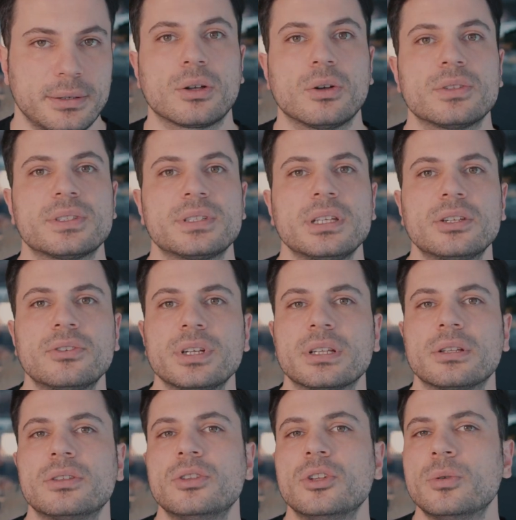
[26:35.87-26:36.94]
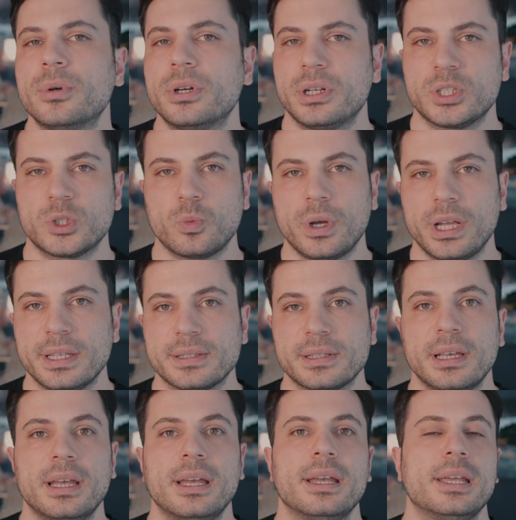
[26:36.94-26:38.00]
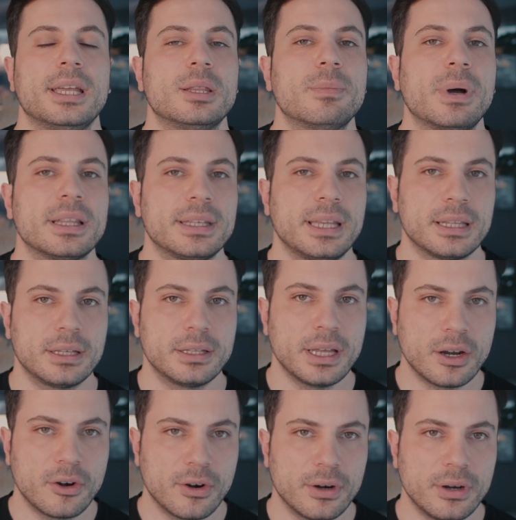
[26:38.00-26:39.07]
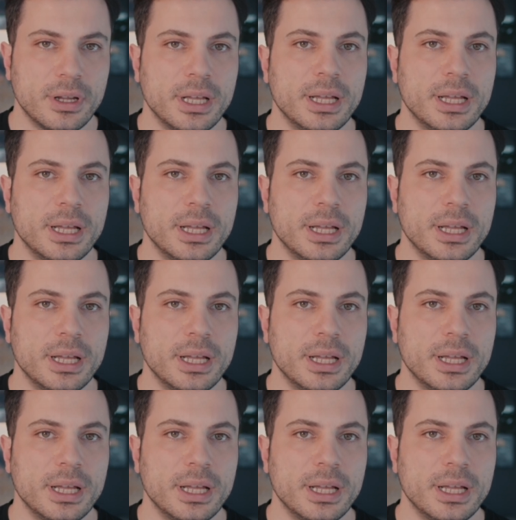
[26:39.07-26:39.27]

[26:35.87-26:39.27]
Considering the numerous ways it might get an error,